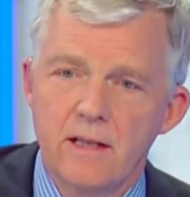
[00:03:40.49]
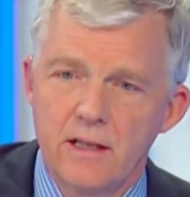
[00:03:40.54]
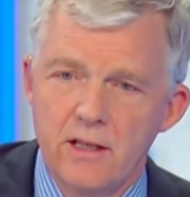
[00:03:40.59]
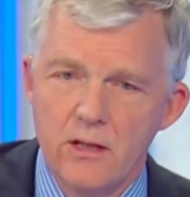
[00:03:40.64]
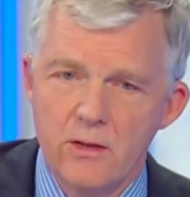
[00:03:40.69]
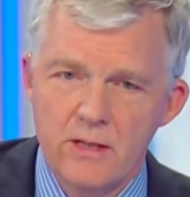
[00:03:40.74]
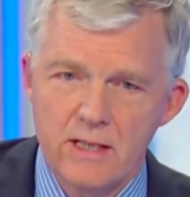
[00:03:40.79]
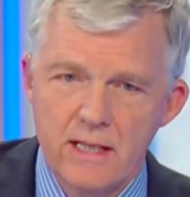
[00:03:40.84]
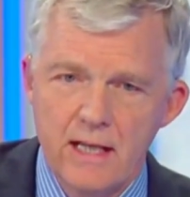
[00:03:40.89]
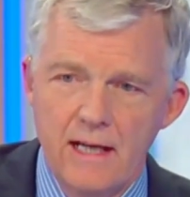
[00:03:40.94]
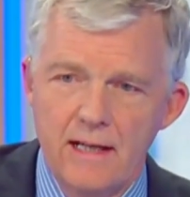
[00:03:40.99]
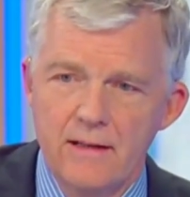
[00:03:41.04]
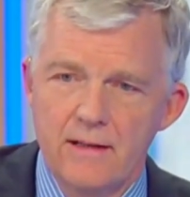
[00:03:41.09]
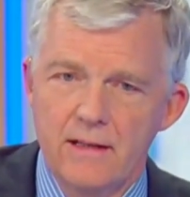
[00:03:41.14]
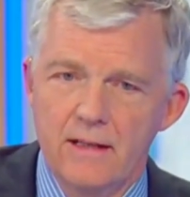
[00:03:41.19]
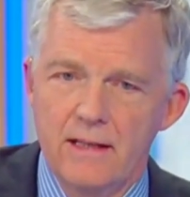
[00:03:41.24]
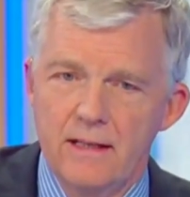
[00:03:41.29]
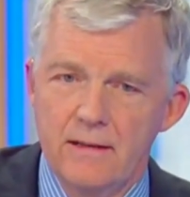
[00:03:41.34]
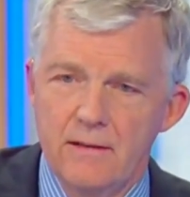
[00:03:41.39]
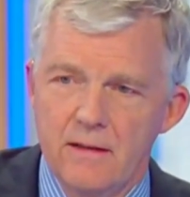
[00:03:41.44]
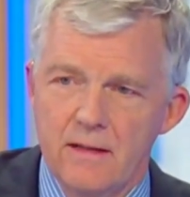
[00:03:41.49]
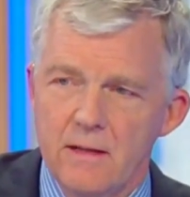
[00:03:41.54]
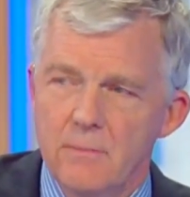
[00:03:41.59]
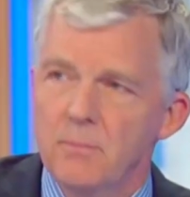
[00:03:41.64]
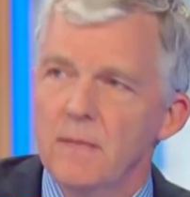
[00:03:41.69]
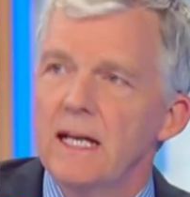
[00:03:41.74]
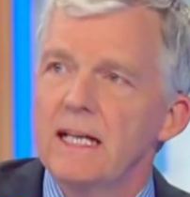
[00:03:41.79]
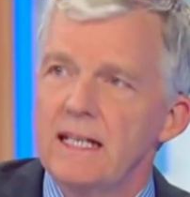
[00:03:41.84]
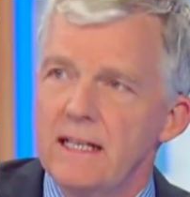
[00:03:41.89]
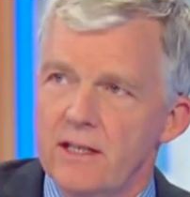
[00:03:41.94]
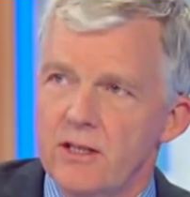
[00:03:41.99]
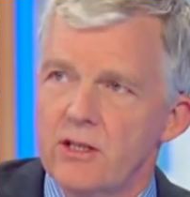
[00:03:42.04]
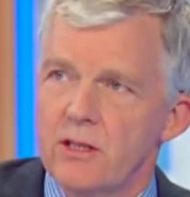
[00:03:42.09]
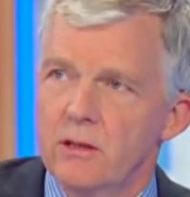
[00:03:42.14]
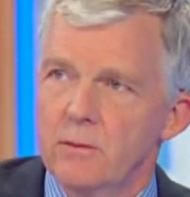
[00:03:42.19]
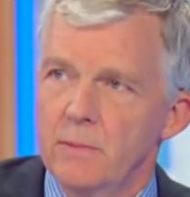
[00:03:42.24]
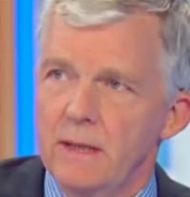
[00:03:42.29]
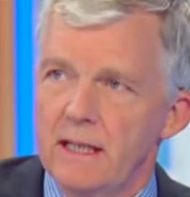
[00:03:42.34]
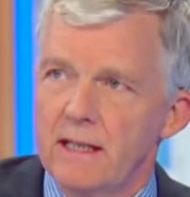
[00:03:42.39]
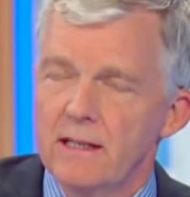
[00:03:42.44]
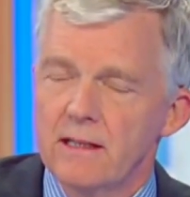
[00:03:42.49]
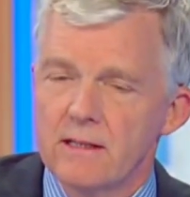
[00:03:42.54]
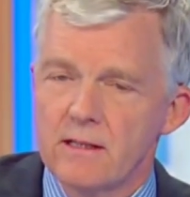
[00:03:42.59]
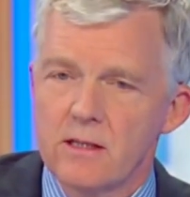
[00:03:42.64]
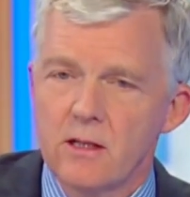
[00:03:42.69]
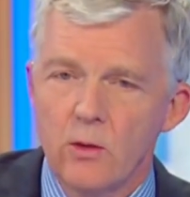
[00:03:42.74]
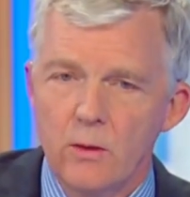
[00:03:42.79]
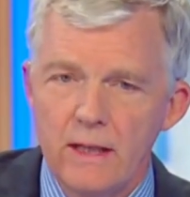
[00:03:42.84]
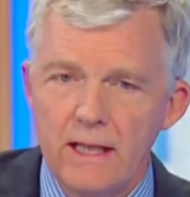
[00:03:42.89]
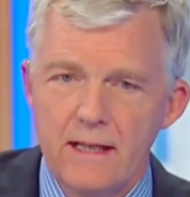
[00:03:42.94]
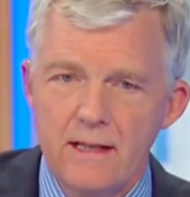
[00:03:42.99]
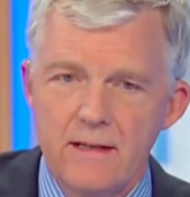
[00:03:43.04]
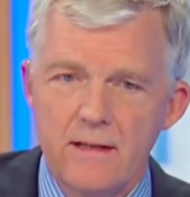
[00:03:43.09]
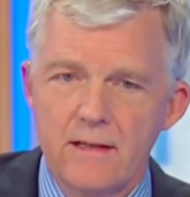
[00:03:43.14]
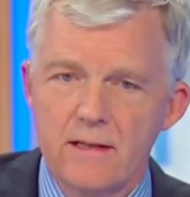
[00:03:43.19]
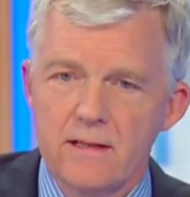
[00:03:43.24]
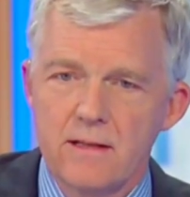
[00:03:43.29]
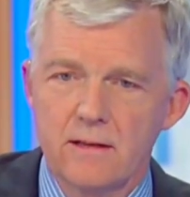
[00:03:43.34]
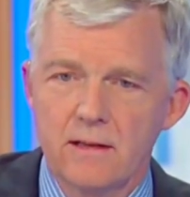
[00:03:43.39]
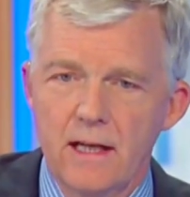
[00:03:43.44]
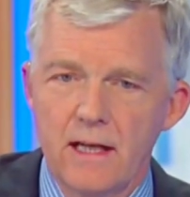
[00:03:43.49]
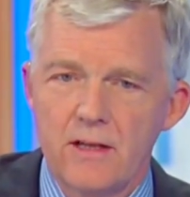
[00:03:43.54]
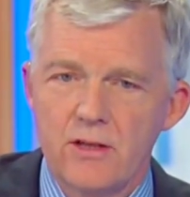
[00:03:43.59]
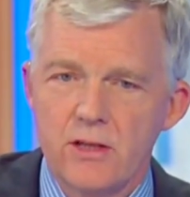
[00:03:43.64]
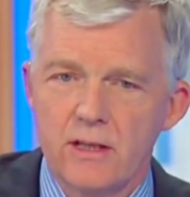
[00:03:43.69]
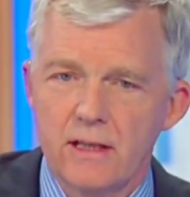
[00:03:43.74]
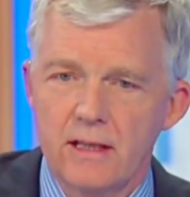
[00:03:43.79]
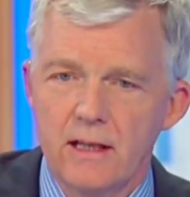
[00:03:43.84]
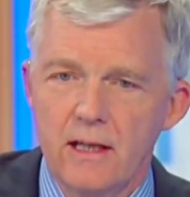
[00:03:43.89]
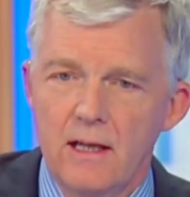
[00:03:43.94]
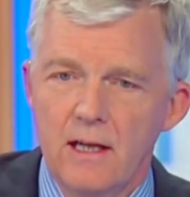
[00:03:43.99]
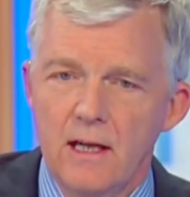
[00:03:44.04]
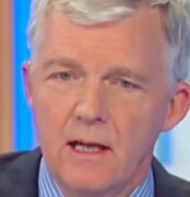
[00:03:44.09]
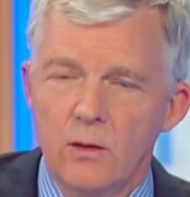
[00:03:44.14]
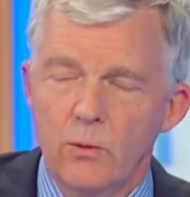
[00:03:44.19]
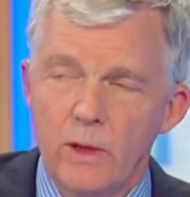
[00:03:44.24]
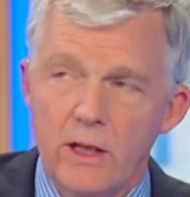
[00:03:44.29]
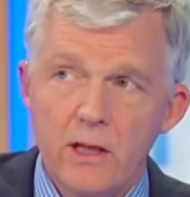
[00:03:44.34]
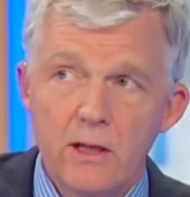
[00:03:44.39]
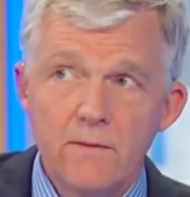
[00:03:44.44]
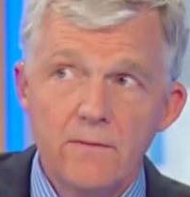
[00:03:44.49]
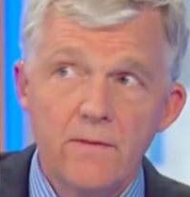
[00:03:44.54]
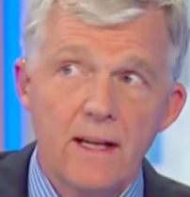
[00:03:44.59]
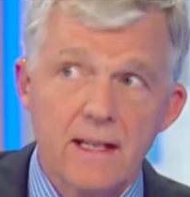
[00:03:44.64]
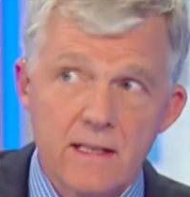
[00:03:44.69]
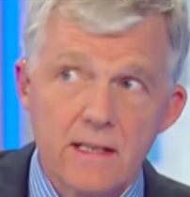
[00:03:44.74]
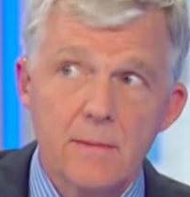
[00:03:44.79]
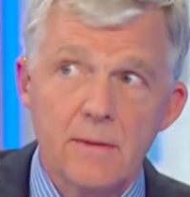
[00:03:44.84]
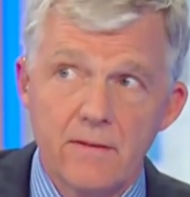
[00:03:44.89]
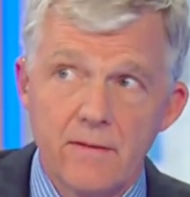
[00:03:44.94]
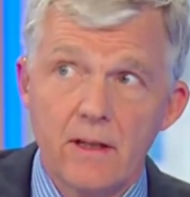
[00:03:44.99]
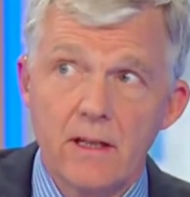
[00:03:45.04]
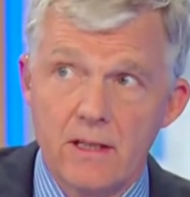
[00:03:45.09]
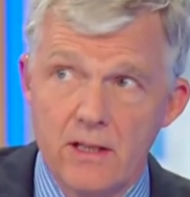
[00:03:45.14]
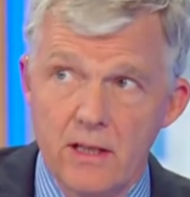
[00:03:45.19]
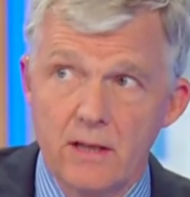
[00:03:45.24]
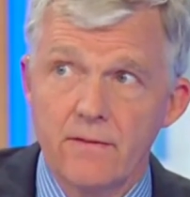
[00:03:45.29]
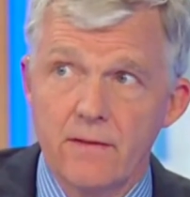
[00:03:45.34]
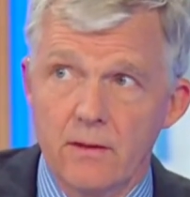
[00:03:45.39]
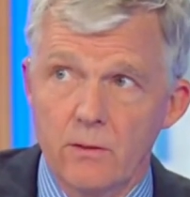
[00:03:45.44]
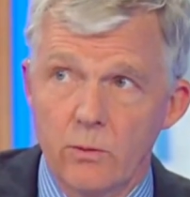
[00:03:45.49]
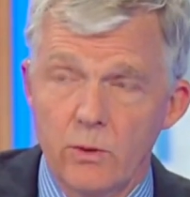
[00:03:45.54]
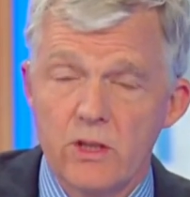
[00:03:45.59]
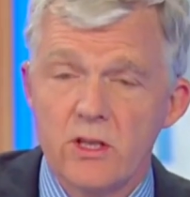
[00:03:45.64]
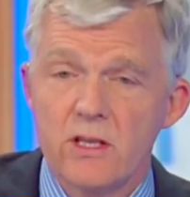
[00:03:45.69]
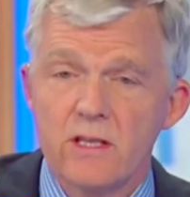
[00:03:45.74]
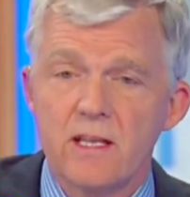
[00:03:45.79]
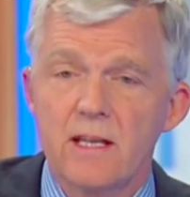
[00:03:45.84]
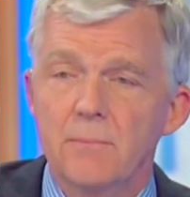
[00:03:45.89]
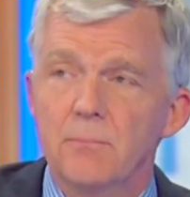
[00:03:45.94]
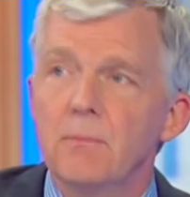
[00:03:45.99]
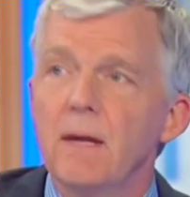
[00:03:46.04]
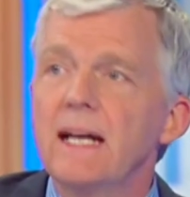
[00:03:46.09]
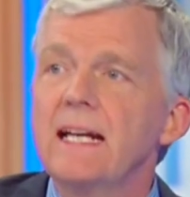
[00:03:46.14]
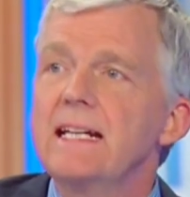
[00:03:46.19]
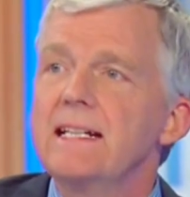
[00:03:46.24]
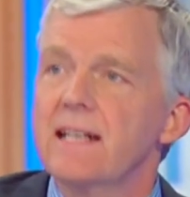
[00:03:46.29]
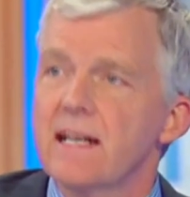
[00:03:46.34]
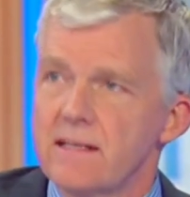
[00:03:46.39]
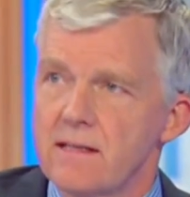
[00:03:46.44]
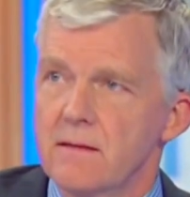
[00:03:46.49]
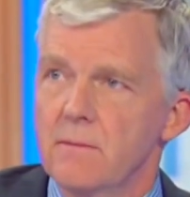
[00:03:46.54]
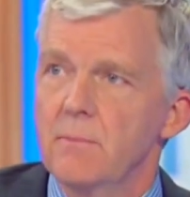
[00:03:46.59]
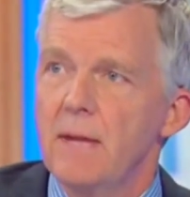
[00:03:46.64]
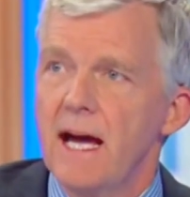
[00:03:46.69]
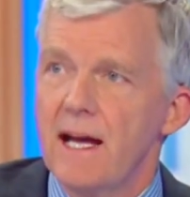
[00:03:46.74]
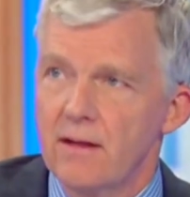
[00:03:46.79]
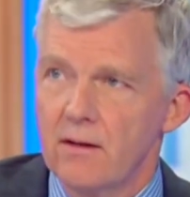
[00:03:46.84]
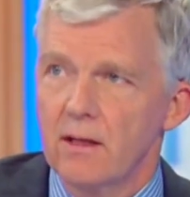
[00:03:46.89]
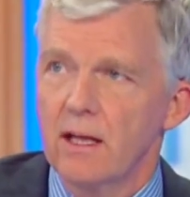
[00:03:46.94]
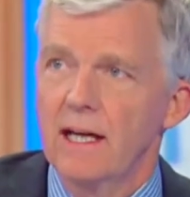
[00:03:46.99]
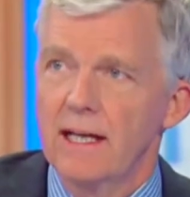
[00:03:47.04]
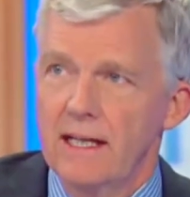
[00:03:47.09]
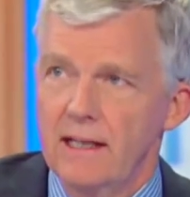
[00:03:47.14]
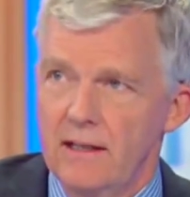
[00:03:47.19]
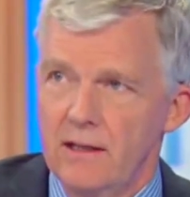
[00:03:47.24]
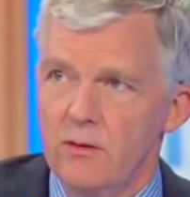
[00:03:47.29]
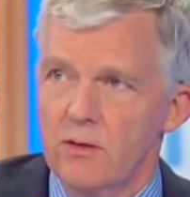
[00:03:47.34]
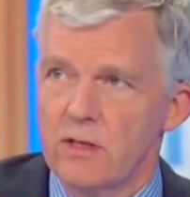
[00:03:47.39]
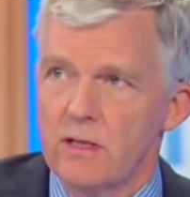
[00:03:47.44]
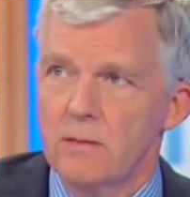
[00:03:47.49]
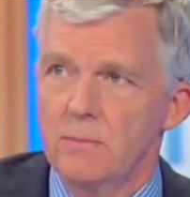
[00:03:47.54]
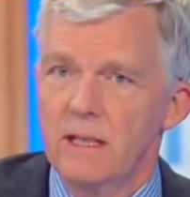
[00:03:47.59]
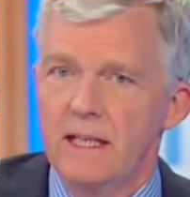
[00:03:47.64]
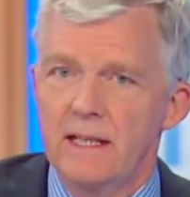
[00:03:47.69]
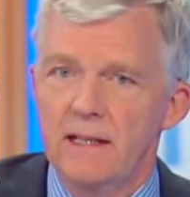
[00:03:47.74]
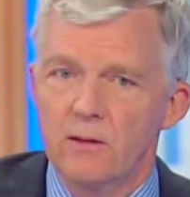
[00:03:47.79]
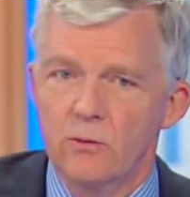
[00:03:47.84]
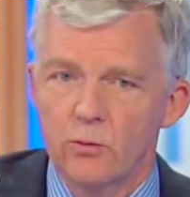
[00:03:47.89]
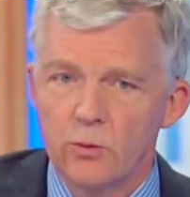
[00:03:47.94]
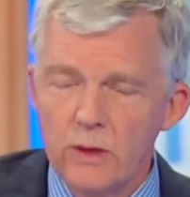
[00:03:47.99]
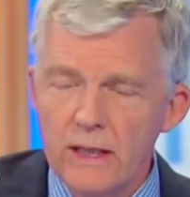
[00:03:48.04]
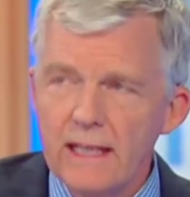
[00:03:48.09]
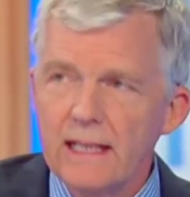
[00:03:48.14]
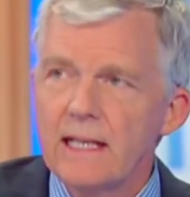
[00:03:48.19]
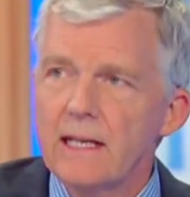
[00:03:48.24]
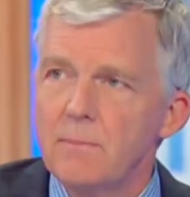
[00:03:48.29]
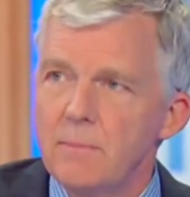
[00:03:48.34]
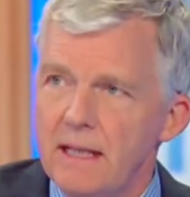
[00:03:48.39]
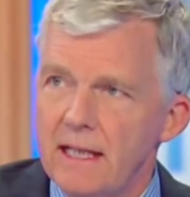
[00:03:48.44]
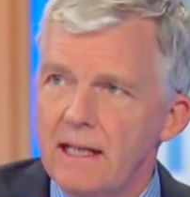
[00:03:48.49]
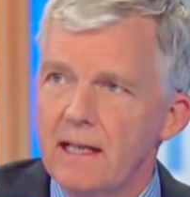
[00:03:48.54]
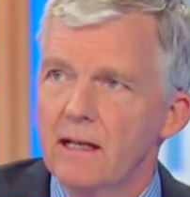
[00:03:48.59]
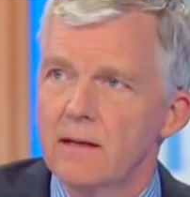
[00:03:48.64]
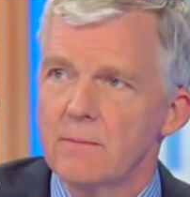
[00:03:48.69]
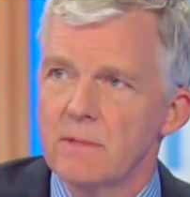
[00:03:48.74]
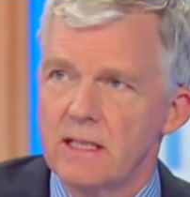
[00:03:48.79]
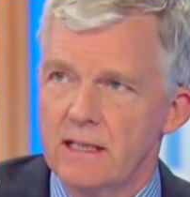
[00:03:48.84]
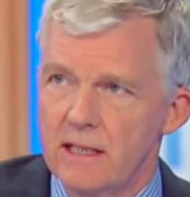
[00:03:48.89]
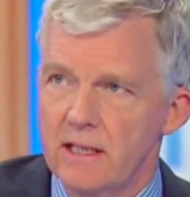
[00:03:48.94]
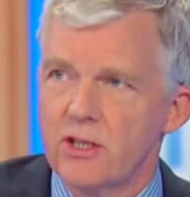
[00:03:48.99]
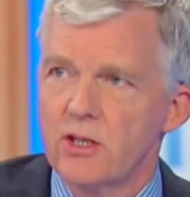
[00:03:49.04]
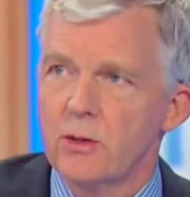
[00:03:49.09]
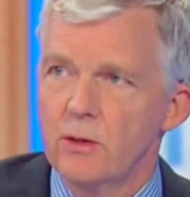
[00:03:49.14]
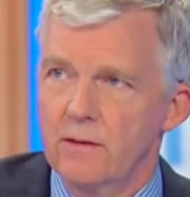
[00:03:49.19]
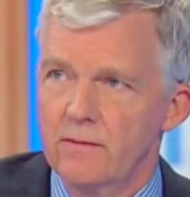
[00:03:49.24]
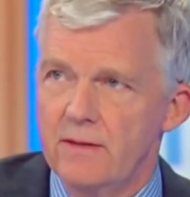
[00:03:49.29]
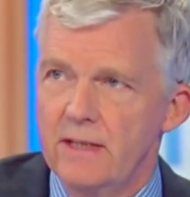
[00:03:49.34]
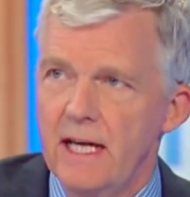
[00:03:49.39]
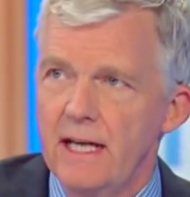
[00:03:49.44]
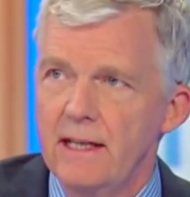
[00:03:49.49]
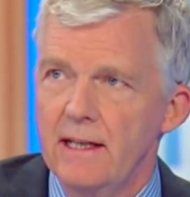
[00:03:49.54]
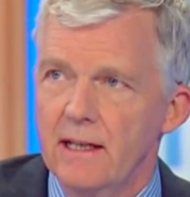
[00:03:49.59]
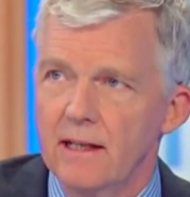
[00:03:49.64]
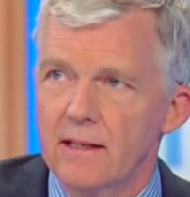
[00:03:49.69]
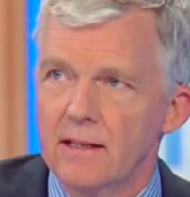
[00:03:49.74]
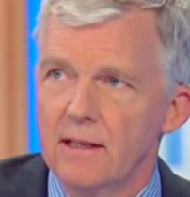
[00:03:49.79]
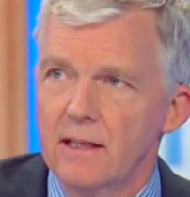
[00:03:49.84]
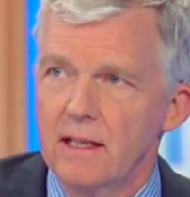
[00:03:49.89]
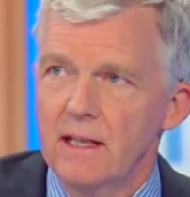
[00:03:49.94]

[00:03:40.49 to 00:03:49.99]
that you said the money issue, because going into this election, we could find something very different, which is that money doesn't matter like it used to be, and it really becomes an issue of data.